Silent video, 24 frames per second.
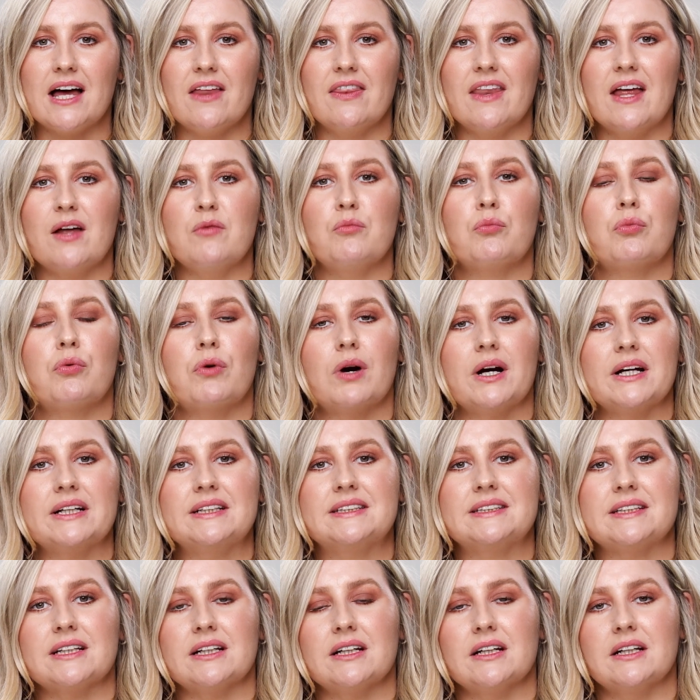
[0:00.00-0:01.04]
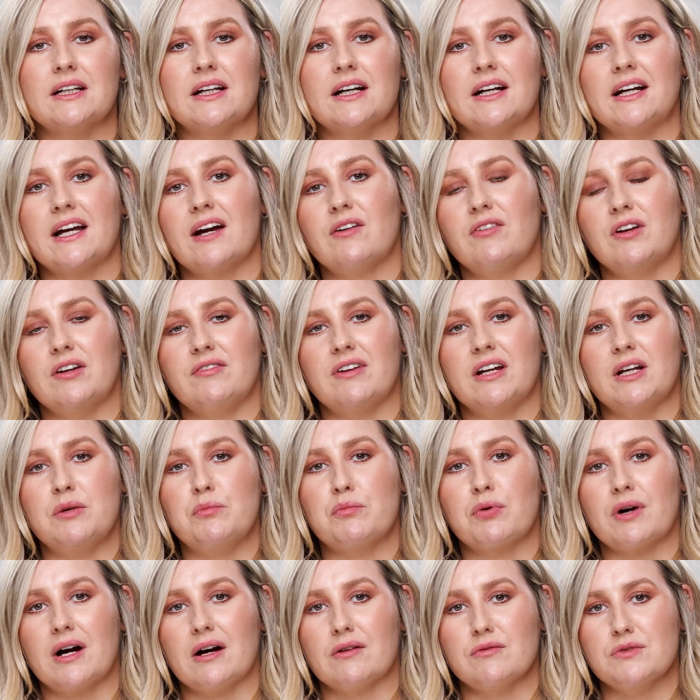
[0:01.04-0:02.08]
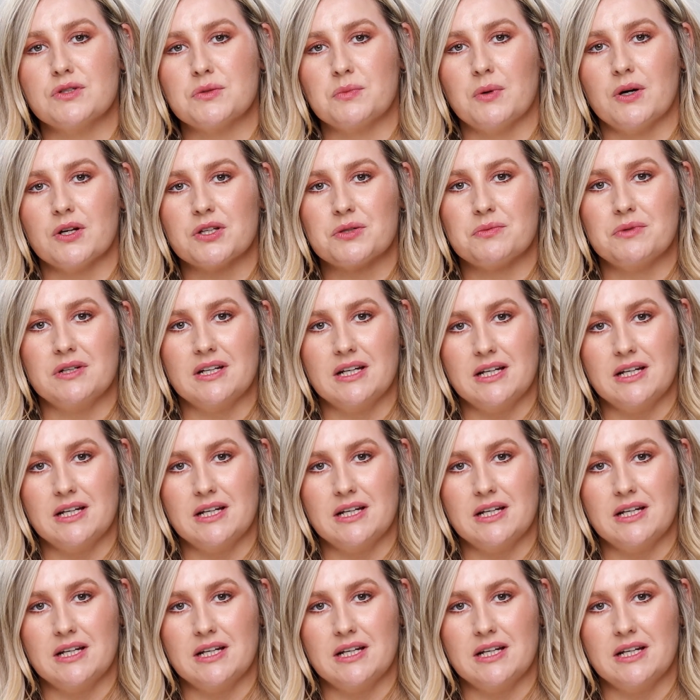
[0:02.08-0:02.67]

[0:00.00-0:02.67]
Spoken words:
and then brighten and get rid of any brown spots with